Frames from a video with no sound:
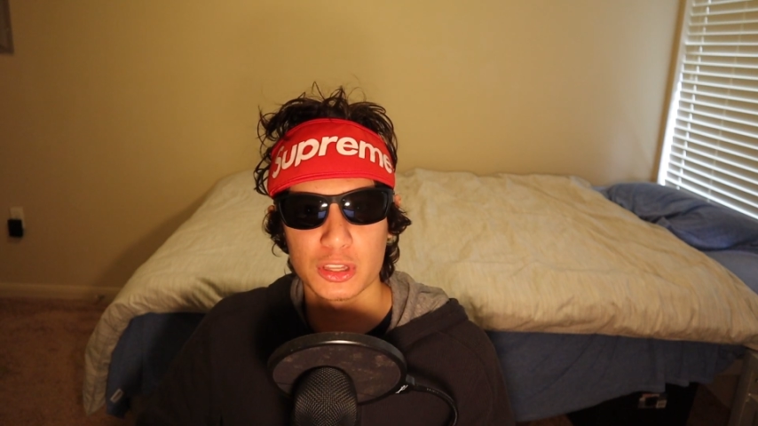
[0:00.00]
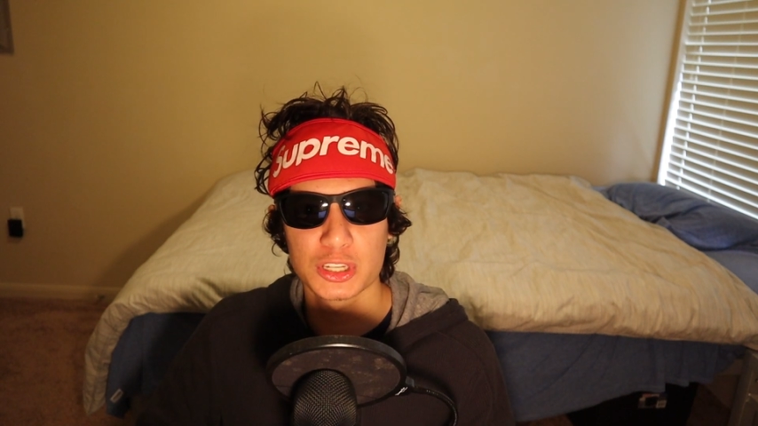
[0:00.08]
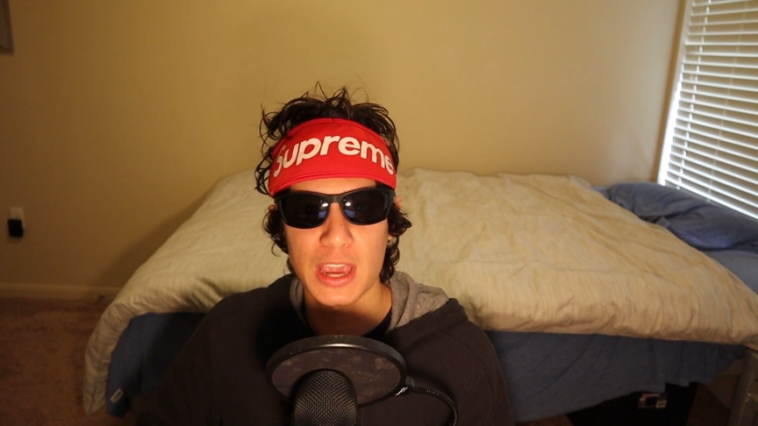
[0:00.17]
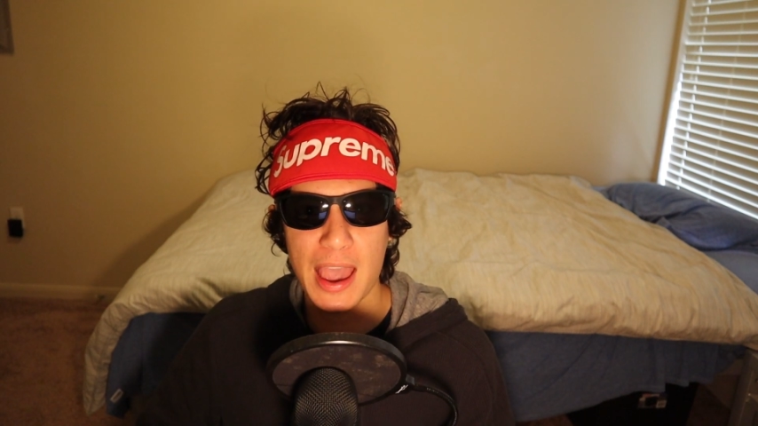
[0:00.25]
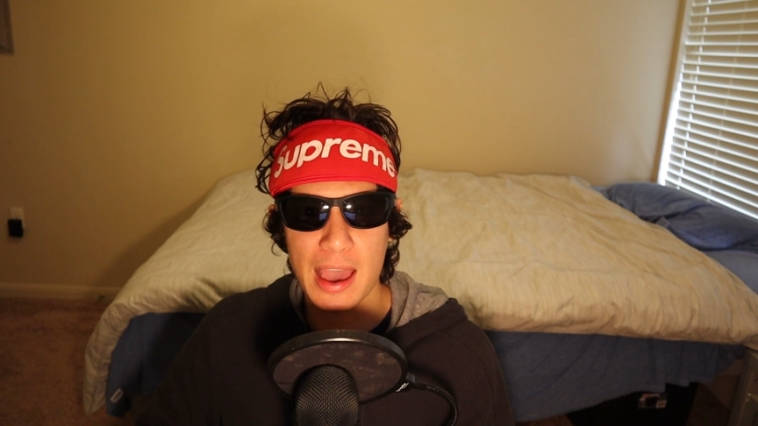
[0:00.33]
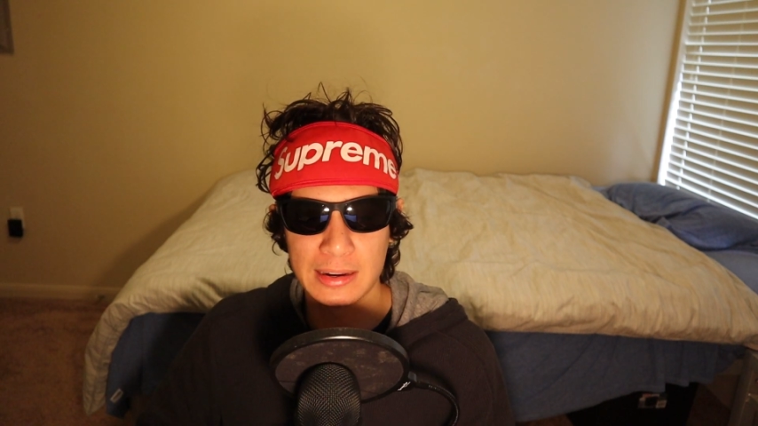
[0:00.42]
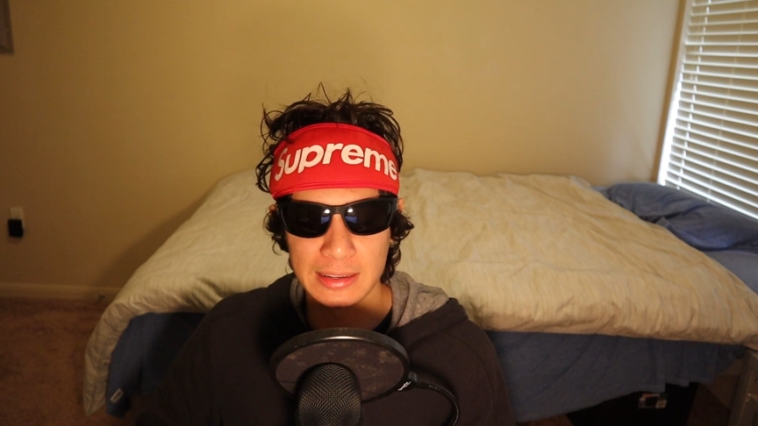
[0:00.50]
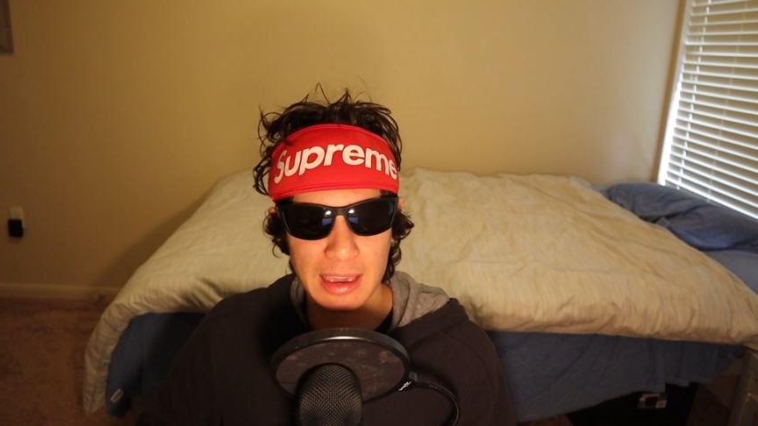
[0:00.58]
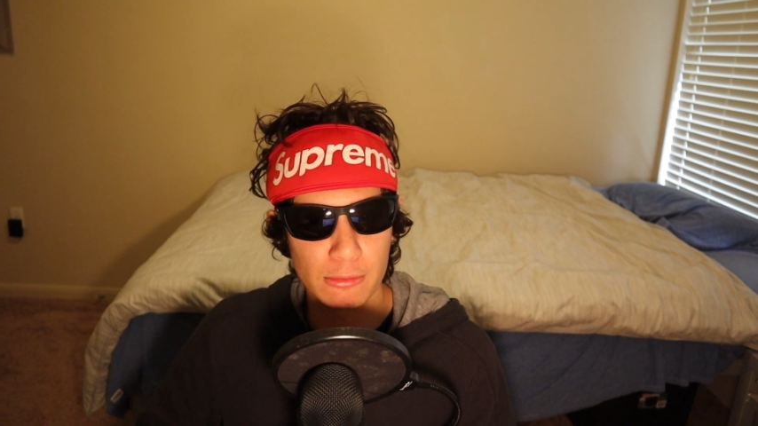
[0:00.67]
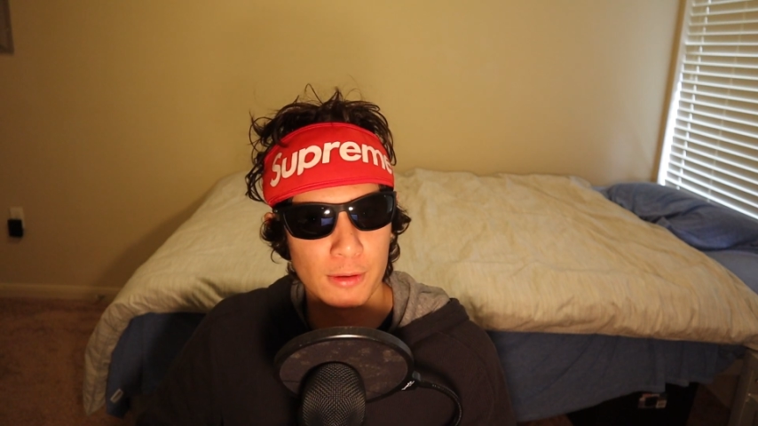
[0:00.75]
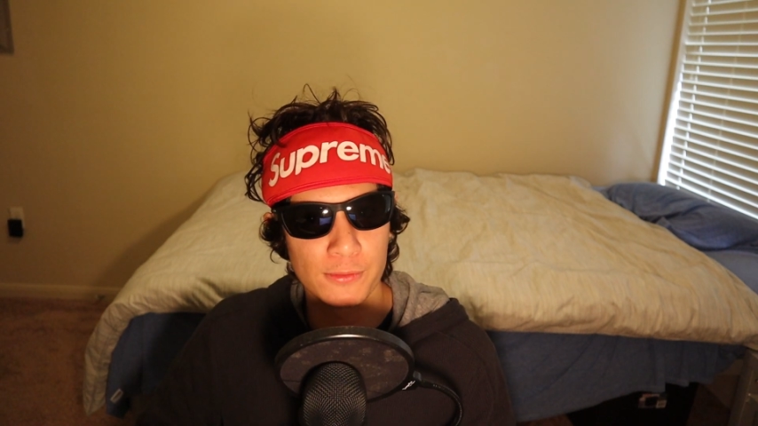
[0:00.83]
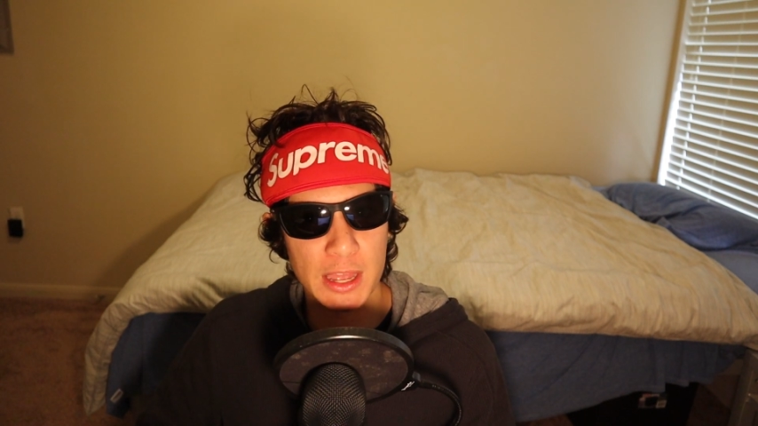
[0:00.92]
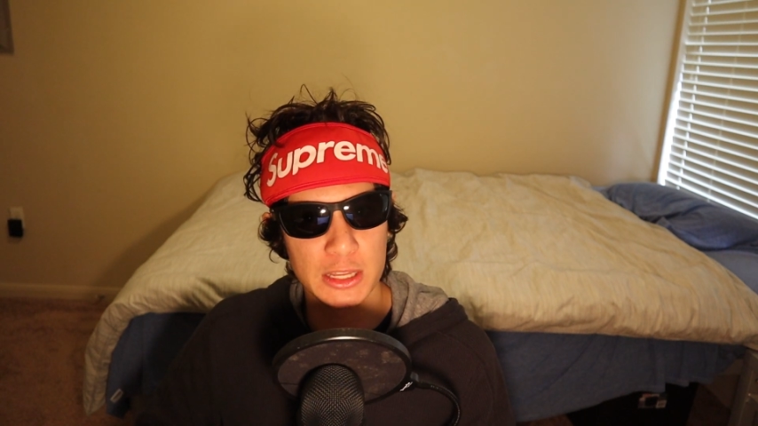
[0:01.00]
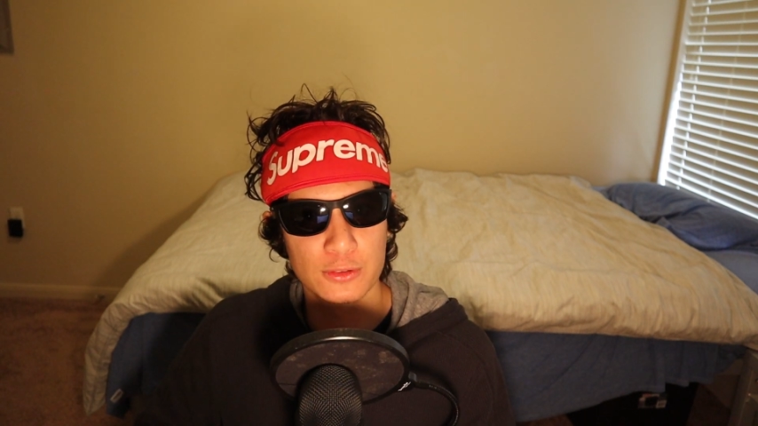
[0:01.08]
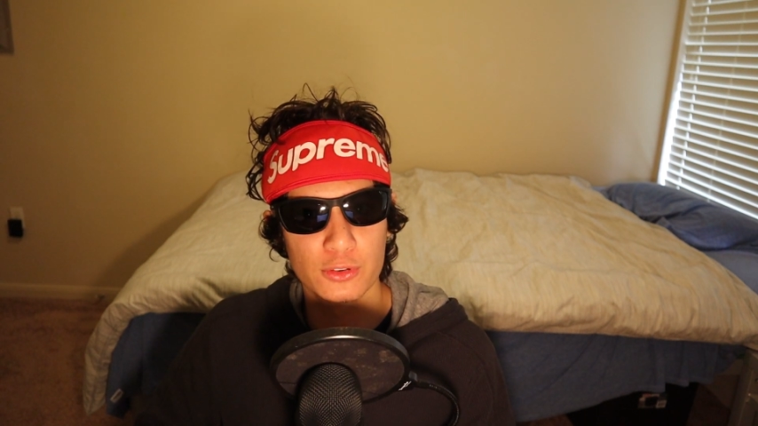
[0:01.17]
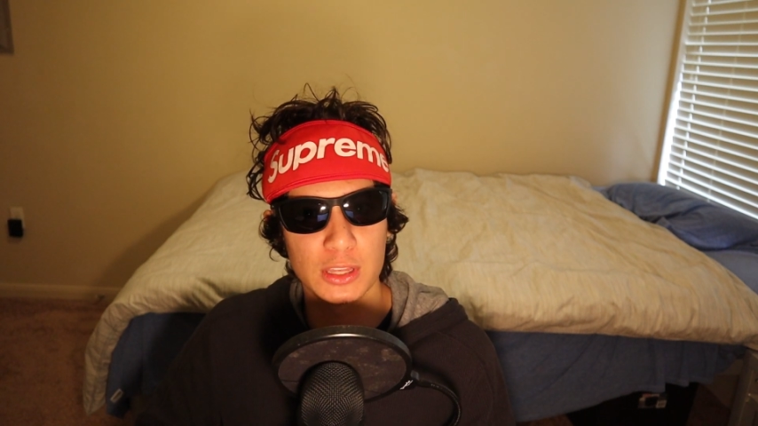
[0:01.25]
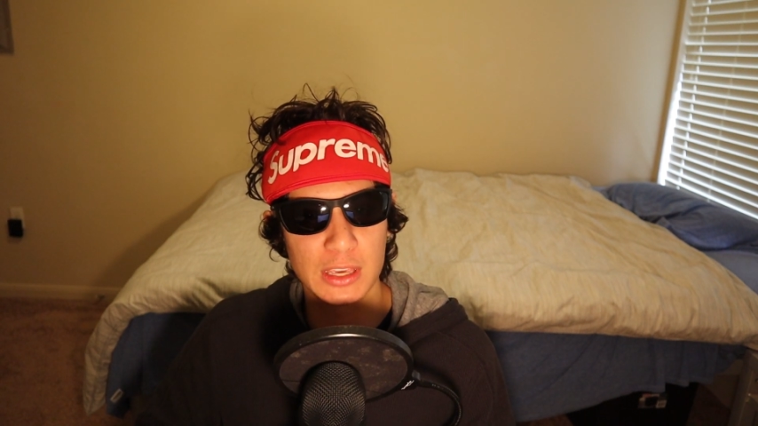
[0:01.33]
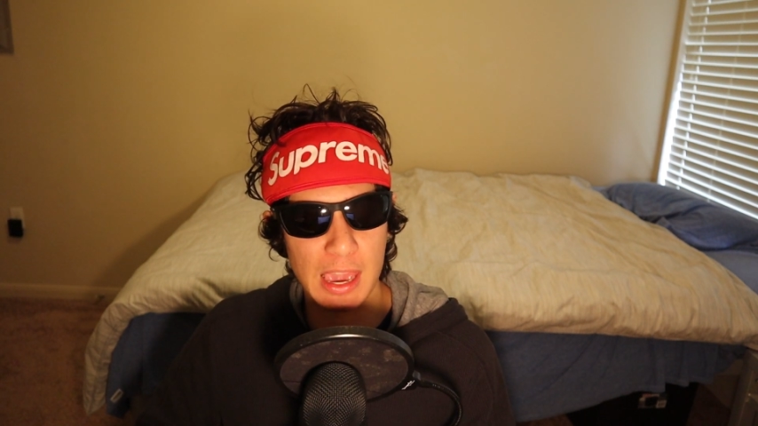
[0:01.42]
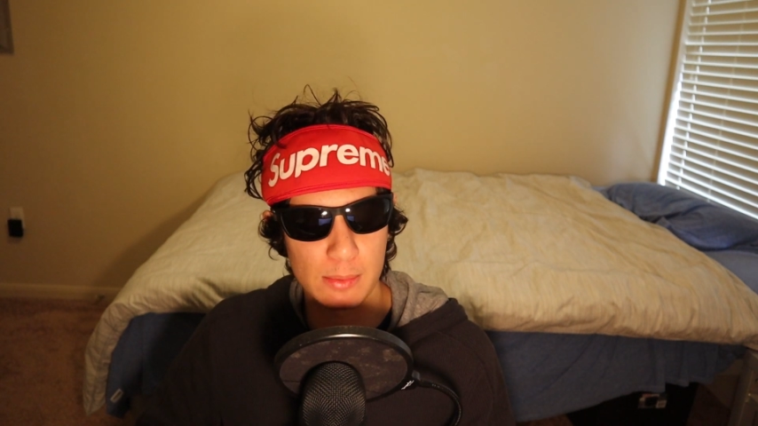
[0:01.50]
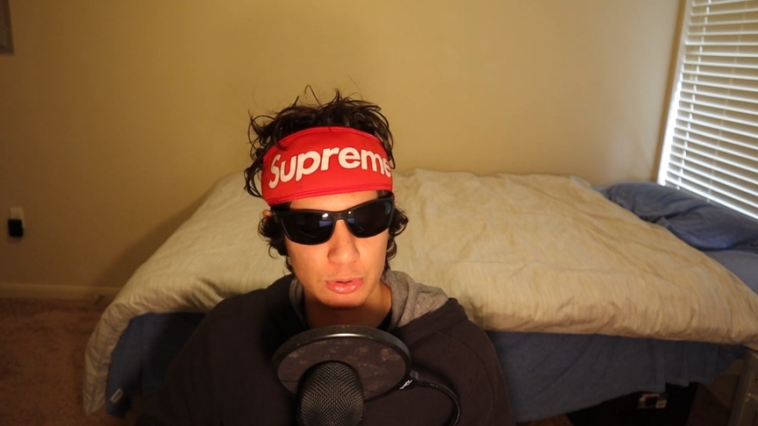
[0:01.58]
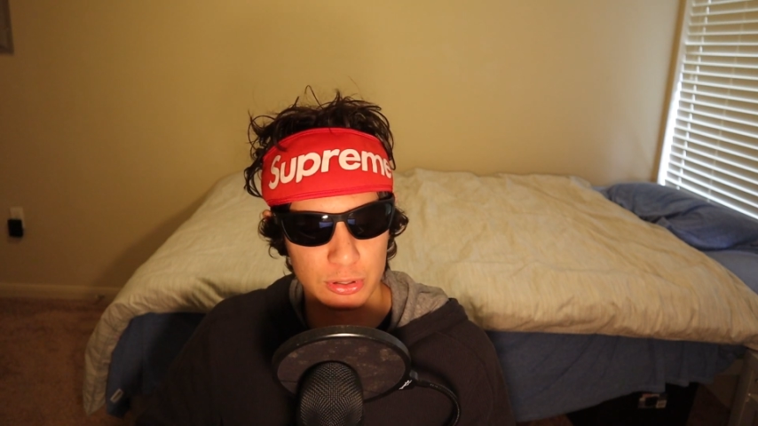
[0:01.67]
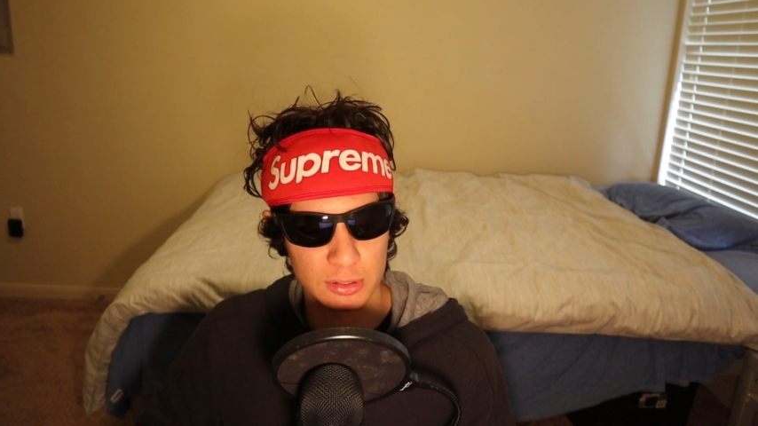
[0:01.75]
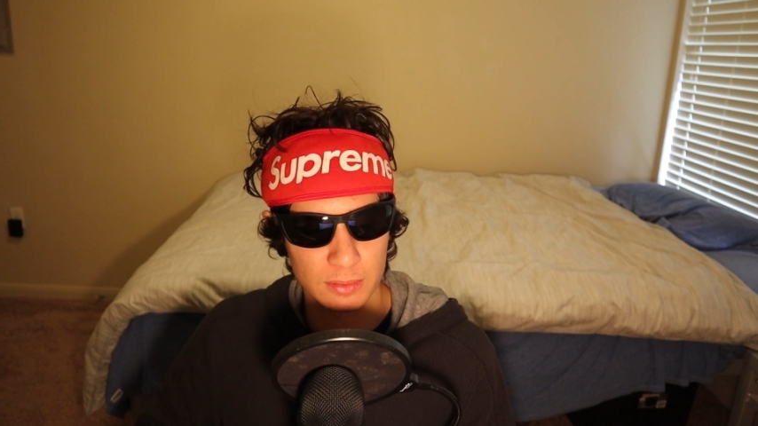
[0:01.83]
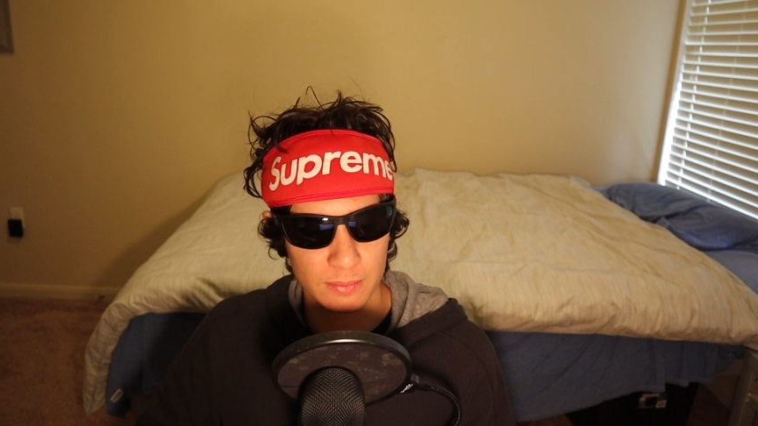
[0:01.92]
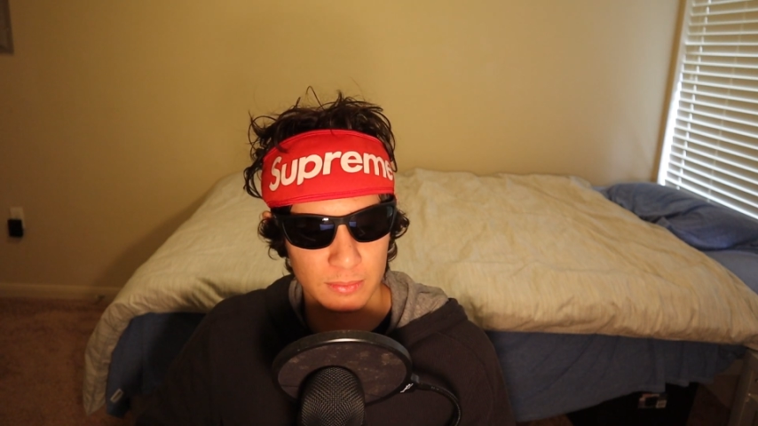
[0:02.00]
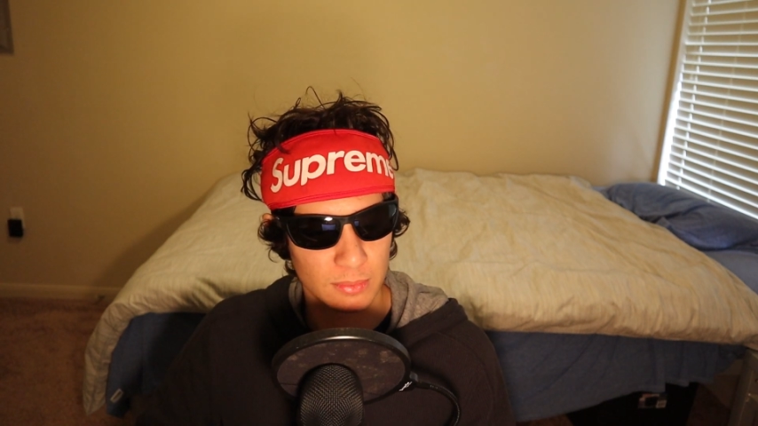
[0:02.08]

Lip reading: the Chad and get revenge for the gamers.